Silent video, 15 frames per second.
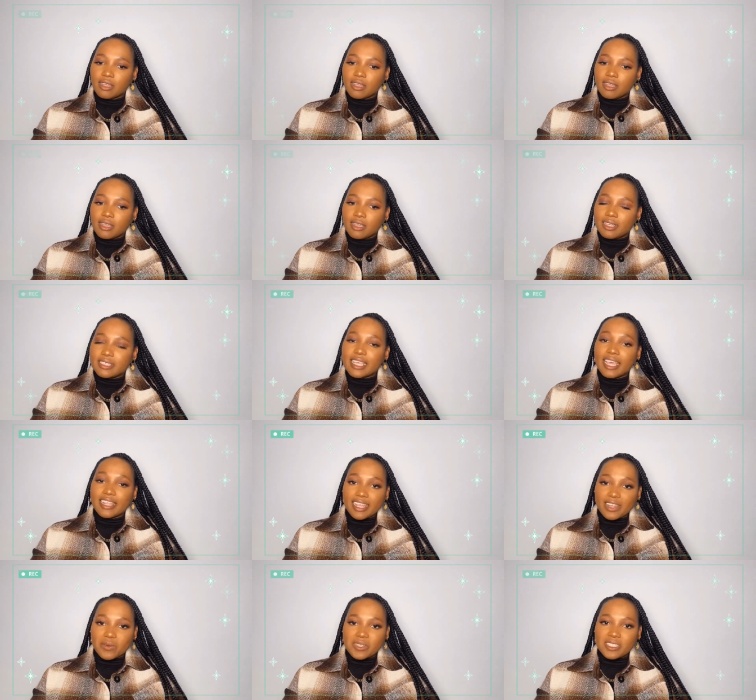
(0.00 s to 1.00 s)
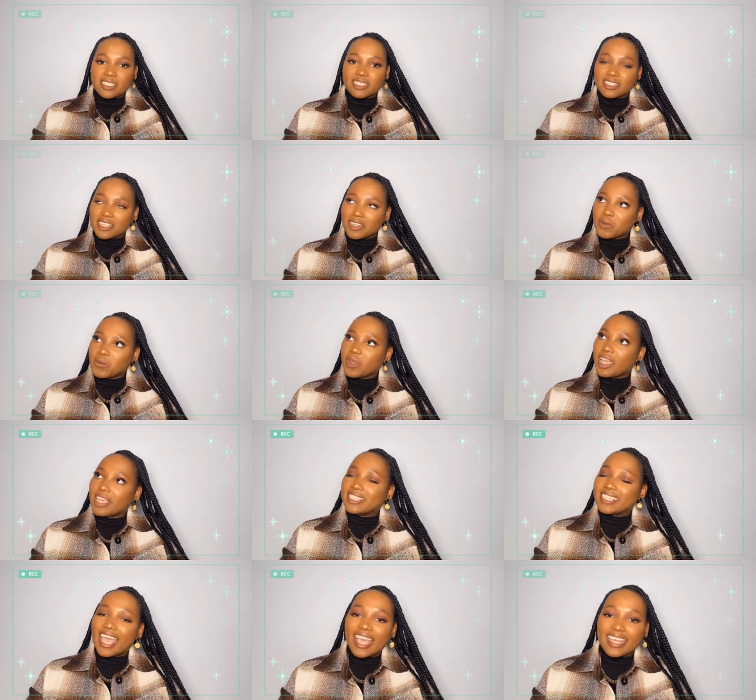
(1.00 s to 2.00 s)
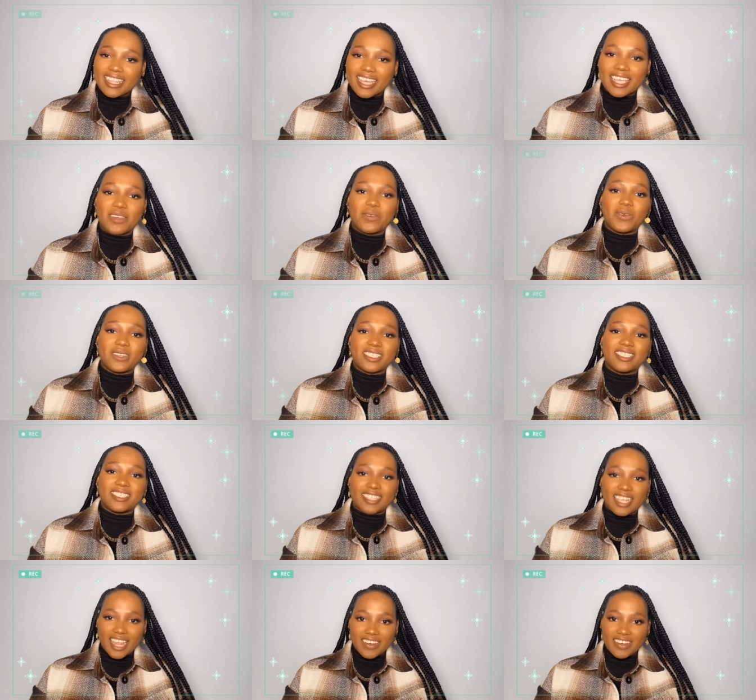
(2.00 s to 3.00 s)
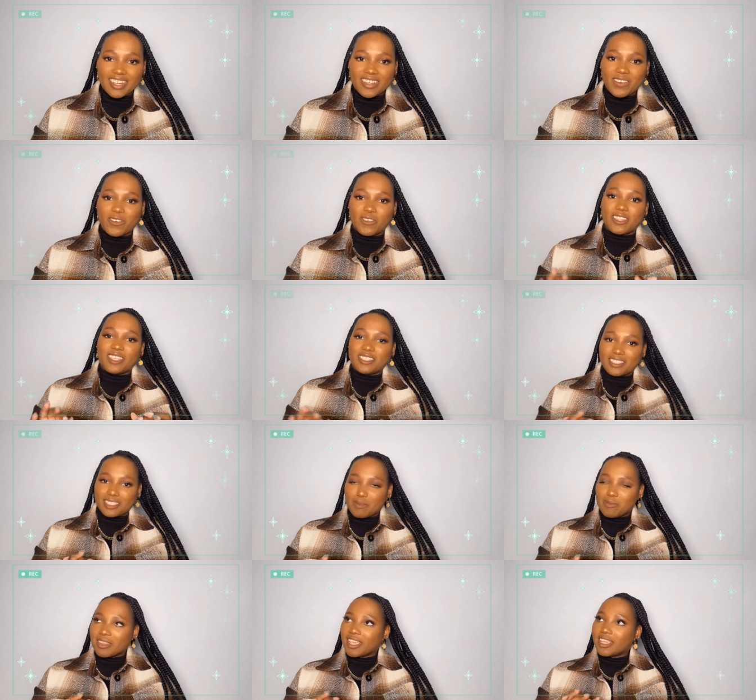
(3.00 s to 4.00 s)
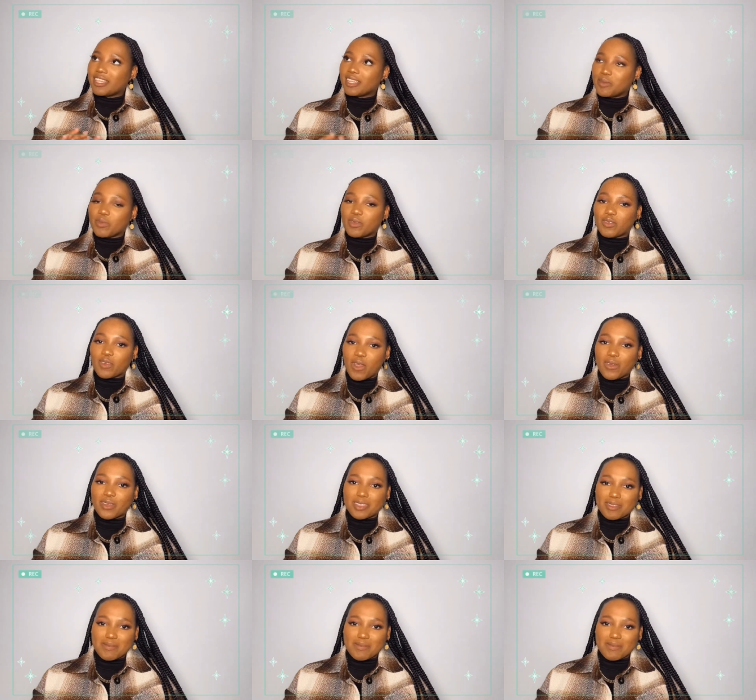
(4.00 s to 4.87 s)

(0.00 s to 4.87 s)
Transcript: It's either it wasn't it, it's either it wasn't scary or there's something a little bit wrong with me.